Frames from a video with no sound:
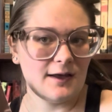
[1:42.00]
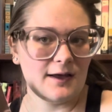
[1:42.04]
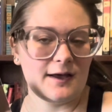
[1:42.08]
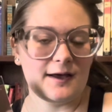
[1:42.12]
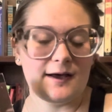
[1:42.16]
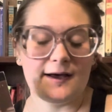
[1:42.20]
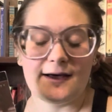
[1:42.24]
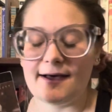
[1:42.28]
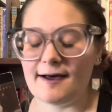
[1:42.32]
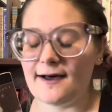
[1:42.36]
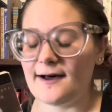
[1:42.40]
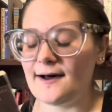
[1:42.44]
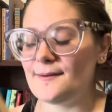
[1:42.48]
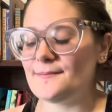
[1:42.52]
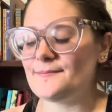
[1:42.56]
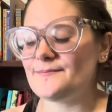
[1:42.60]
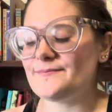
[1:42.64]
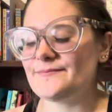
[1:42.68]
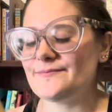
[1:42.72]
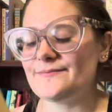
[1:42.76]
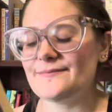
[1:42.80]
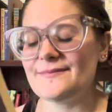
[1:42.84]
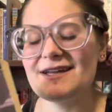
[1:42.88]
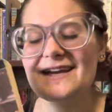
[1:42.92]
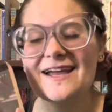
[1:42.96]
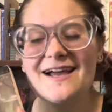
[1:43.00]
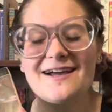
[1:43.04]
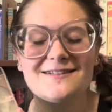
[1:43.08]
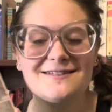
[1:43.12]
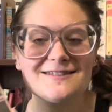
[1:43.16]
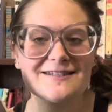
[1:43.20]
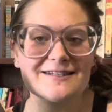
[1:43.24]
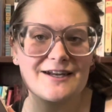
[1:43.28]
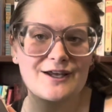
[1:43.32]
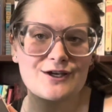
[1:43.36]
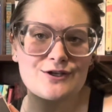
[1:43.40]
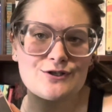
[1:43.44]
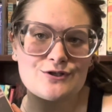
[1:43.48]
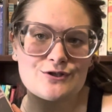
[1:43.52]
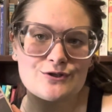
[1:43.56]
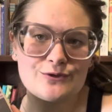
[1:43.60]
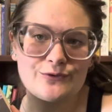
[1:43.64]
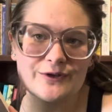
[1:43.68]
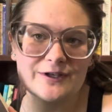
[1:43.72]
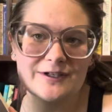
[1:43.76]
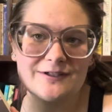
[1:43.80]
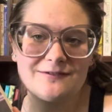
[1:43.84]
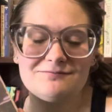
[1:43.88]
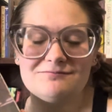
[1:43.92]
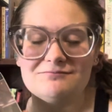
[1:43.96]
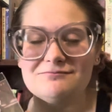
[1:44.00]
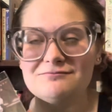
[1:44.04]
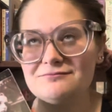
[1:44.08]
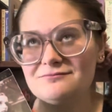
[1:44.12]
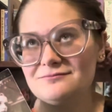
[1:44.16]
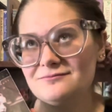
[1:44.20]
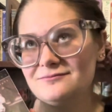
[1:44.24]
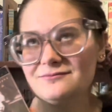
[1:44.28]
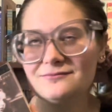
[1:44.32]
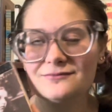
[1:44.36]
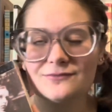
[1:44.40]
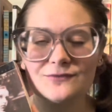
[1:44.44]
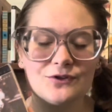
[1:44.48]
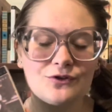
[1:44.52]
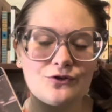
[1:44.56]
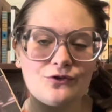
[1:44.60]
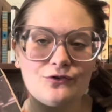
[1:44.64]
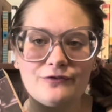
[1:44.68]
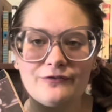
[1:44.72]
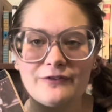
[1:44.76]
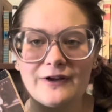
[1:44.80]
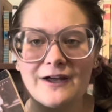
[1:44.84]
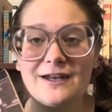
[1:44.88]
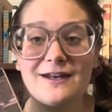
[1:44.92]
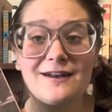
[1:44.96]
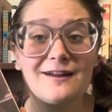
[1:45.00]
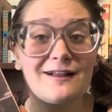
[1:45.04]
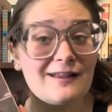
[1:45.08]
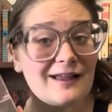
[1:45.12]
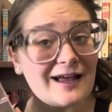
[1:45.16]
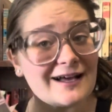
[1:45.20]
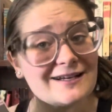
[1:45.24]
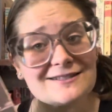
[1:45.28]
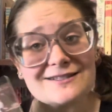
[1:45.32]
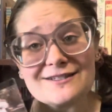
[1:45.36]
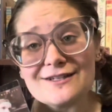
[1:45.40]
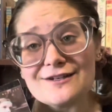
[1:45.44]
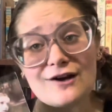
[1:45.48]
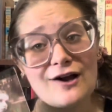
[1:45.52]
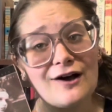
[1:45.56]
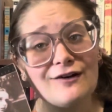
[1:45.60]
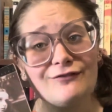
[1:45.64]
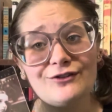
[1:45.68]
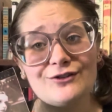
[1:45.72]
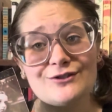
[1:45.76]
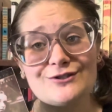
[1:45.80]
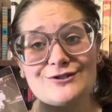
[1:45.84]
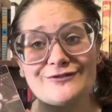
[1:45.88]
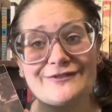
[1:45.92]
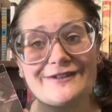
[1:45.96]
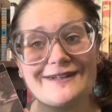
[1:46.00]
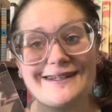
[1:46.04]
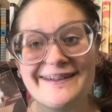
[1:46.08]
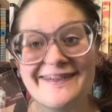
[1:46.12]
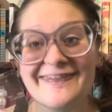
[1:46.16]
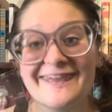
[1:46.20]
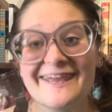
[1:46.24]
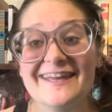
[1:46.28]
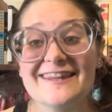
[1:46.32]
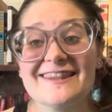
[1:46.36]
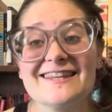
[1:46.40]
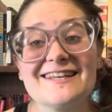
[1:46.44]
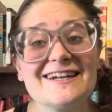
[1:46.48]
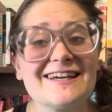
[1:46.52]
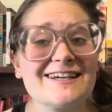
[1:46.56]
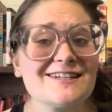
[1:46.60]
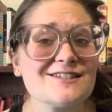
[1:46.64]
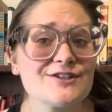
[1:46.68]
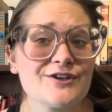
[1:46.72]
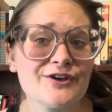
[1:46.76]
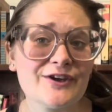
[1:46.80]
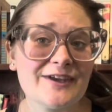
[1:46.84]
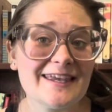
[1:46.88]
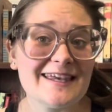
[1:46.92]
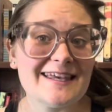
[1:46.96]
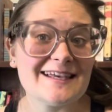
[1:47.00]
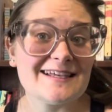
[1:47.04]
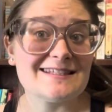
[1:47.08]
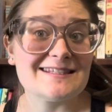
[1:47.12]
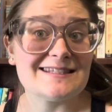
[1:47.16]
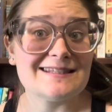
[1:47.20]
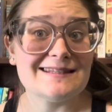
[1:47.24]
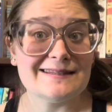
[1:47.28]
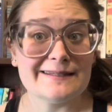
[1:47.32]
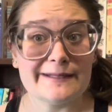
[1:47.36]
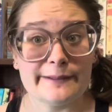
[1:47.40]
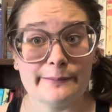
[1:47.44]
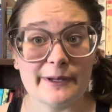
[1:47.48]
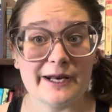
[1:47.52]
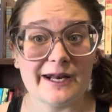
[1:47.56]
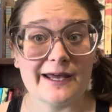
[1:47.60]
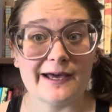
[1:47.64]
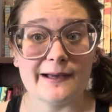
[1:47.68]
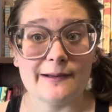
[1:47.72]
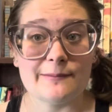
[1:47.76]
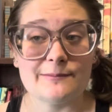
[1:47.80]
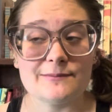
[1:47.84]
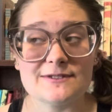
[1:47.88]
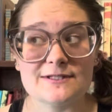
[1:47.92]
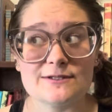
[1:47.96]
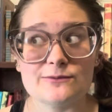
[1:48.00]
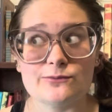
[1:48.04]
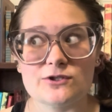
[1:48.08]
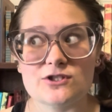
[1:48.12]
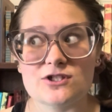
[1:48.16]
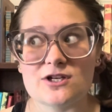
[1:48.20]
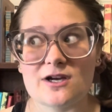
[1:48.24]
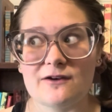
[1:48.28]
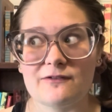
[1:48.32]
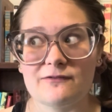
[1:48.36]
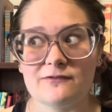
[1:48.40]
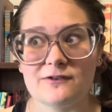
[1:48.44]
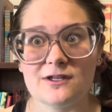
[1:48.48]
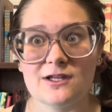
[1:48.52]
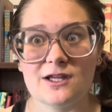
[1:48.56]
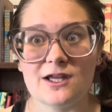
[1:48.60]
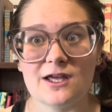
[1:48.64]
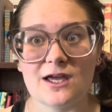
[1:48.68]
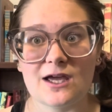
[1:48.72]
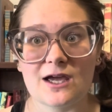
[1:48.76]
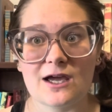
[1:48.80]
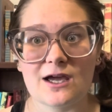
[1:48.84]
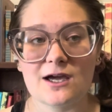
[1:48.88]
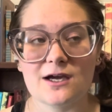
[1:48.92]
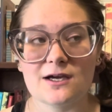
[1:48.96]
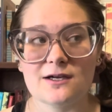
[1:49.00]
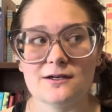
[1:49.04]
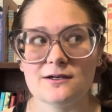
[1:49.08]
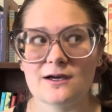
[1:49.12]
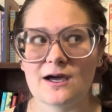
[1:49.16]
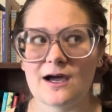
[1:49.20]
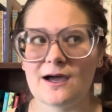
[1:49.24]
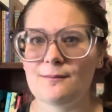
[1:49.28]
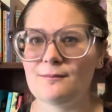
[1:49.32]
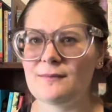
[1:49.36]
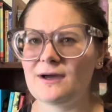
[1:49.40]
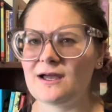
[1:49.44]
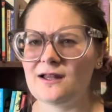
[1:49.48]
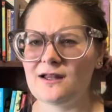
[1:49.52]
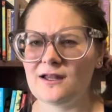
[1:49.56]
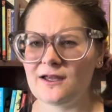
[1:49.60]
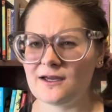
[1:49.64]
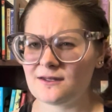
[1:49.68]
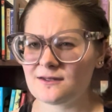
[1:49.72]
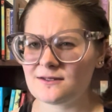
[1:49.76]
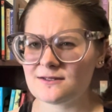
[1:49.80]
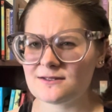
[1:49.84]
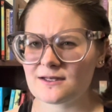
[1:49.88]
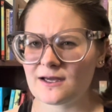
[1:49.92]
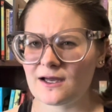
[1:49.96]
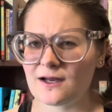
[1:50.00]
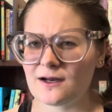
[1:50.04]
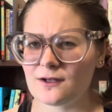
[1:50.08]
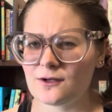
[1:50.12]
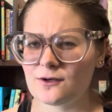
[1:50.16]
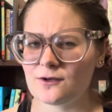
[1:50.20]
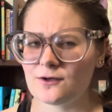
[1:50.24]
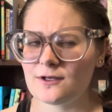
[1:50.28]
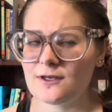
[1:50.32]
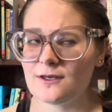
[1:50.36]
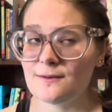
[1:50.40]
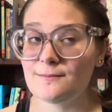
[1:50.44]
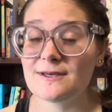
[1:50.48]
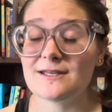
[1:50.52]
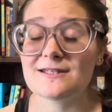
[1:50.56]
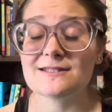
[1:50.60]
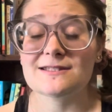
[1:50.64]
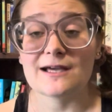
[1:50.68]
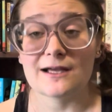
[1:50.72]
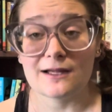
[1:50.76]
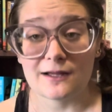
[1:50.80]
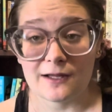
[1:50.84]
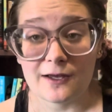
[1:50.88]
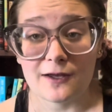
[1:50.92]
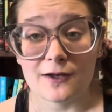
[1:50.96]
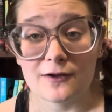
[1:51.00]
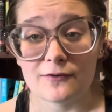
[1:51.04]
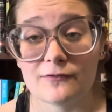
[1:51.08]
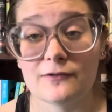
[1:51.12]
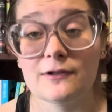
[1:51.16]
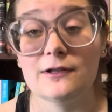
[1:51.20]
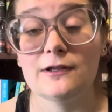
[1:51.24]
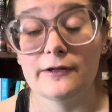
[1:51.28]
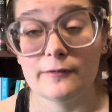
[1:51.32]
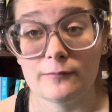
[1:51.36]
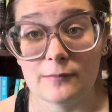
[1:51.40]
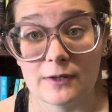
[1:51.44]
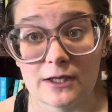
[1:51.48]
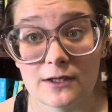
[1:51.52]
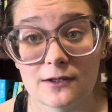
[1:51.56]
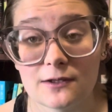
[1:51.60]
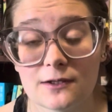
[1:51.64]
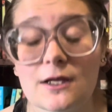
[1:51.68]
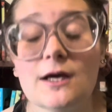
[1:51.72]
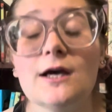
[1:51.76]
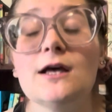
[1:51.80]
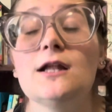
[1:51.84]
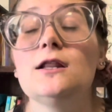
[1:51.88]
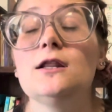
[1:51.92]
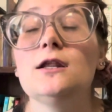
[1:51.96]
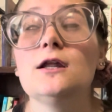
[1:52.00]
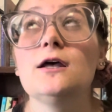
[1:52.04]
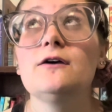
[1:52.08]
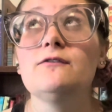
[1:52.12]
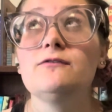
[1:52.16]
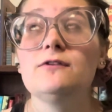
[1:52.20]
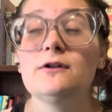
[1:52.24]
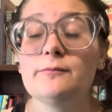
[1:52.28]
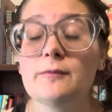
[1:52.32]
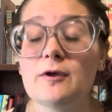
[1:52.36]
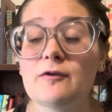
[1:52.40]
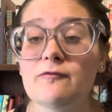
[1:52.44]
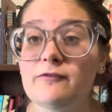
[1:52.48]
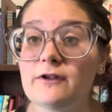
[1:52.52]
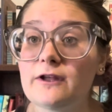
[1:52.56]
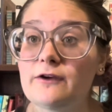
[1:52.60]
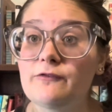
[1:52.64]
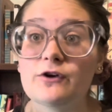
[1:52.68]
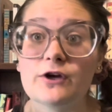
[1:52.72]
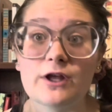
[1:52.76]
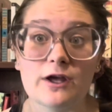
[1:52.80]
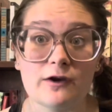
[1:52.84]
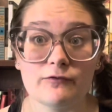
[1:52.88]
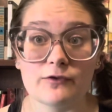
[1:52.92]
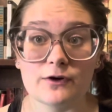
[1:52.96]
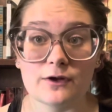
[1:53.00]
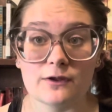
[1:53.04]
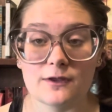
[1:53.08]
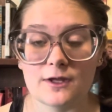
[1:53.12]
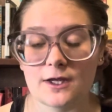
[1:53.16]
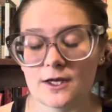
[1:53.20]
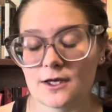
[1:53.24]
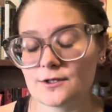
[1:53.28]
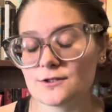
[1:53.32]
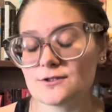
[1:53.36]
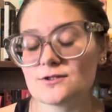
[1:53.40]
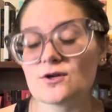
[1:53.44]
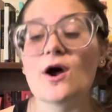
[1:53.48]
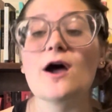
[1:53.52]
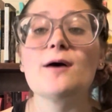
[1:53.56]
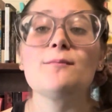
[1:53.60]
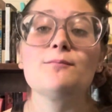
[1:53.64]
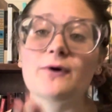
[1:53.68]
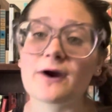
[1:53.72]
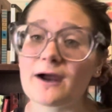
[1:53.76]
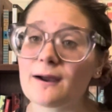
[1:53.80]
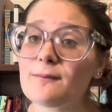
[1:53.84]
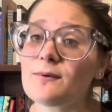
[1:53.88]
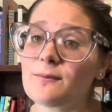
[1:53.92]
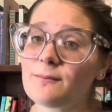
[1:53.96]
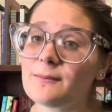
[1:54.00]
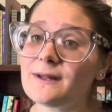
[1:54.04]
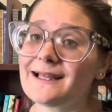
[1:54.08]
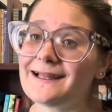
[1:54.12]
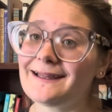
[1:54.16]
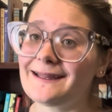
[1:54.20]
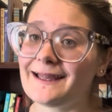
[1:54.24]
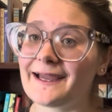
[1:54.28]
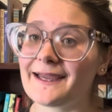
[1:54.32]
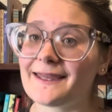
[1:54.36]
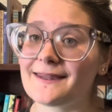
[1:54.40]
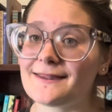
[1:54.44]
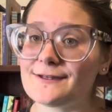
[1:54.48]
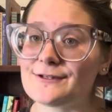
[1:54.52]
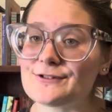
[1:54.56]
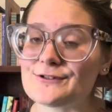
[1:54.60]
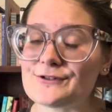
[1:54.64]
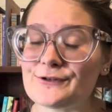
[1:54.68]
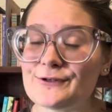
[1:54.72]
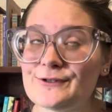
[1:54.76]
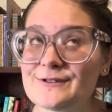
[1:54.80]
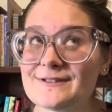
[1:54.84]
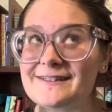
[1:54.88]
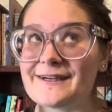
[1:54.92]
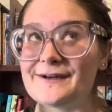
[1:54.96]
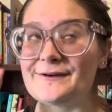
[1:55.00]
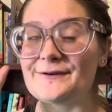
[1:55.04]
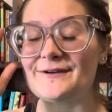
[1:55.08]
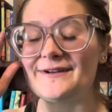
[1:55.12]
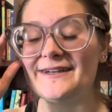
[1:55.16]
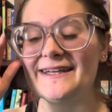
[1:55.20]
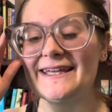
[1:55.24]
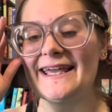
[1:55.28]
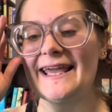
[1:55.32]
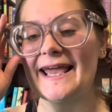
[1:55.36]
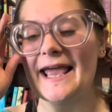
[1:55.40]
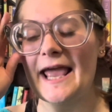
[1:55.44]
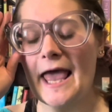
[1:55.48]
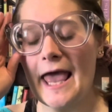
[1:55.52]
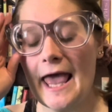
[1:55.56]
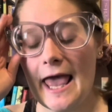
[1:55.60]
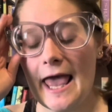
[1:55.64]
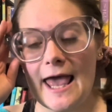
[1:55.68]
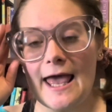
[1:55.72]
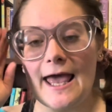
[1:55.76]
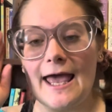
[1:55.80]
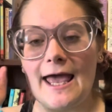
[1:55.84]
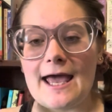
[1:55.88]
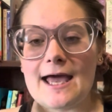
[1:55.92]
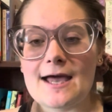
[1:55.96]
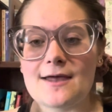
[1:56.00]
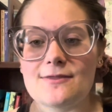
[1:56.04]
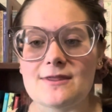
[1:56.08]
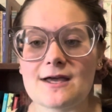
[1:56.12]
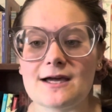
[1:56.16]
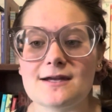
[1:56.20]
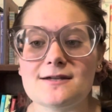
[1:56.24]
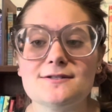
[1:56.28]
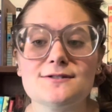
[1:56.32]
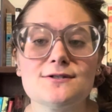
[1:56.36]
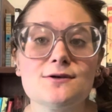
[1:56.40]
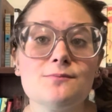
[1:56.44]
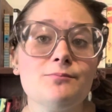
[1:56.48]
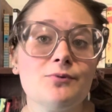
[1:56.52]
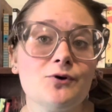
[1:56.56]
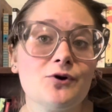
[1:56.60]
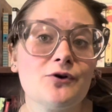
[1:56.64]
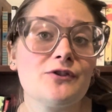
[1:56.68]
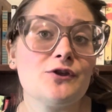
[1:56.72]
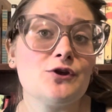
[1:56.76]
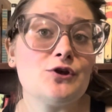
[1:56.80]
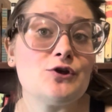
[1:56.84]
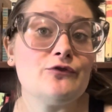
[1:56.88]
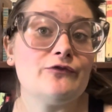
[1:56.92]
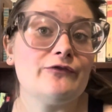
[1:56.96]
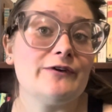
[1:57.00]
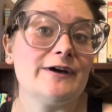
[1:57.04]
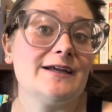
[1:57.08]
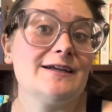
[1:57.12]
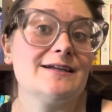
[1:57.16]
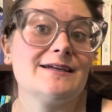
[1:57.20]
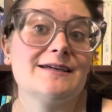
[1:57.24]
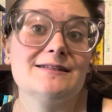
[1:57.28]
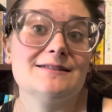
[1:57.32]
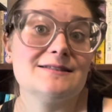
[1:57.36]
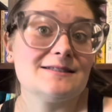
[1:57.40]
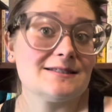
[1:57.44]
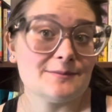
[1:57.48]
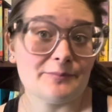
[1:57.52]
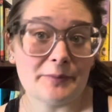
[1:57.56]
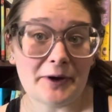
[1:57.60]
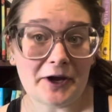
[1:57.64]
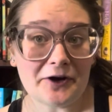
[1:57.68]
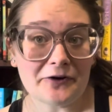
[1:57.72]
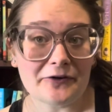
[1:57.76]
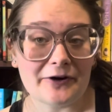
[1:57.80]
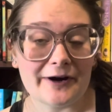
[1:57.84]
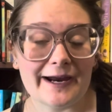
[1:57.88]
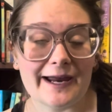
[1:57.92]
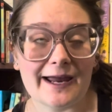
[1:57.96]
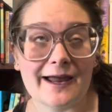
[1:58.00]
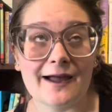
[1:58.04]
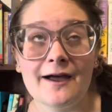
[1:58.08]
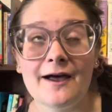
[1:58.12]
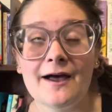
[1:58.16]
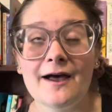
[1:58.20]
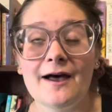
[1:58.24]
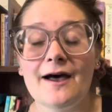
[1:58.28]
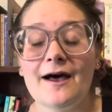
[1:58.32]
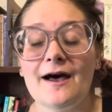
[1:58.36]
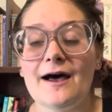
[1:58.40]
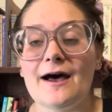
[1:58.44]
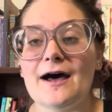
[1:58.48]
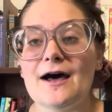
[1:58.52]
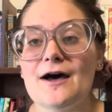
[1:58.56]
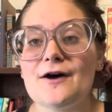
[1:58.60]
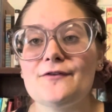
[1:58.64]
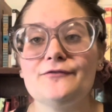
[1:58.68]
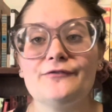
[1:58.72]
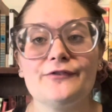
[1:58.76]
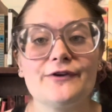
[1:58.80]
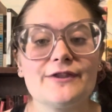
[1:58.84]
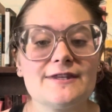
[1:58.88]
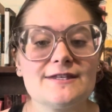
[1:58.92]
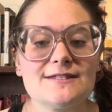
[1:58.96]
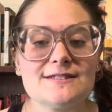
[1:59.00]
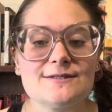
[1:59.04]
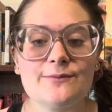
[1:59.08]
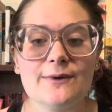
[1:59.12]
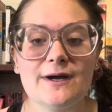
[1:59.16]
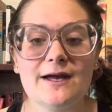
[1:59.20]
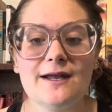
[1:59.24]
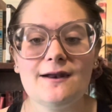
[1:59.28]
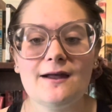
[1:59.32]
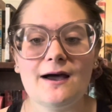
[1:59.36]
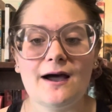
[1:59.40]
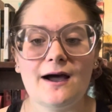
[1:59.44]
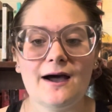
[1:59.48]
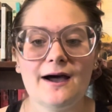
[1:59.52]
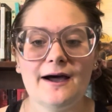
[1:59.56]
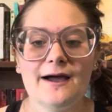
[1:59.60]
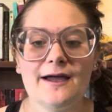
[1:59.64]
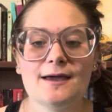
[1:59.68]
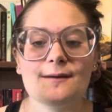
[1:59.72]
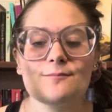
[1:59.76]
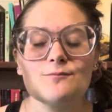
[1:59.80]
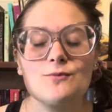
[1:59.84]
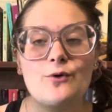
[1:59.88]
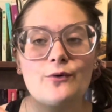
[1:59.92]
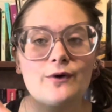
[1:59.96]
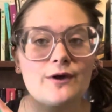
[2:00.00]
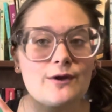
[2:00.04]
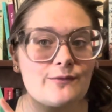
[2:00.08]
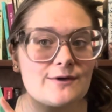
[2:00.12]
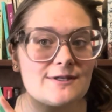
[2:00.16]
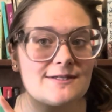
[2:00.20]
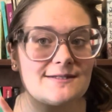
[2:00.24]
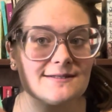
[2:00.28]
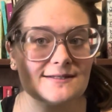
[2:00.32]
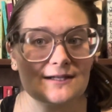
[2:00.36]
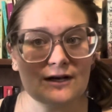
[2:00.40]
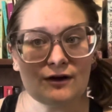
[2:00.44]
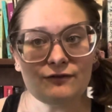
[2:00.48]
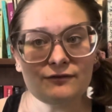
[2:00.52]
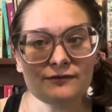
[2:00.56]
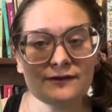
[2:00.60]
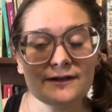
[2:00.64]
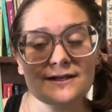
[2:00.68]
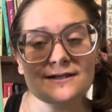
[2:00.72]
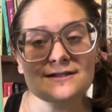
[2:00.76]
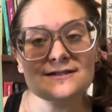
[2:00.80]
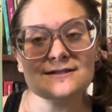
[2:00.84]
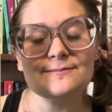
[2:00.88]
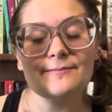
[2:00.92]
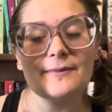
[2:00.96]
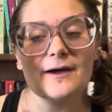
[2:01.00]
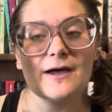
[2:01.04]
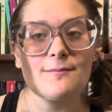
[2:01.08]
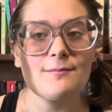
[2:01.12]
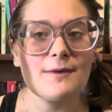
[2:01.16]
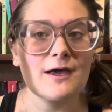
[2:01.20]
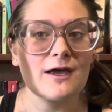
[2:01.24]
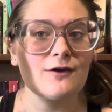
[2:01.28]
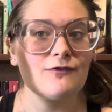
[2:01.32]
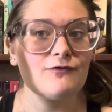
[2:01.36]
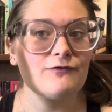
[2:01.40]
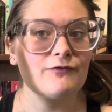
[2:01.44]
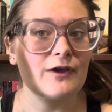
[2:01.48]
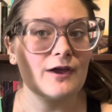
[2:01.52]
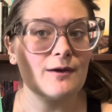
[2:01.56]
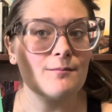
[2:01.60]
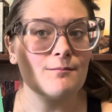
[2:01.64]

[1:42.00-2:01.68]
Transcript: But yeah, it's a nice short little fun classic novel to read. All right, and the next cookie is Lemon Ups, which I feel like I might like this kind of cookie because I love lemon. I love lemon flavored everything. So I probably like this Girl Scout cookie. And that is a book that you find inspiring. For this one, I'm going with Selfless by Megan Fate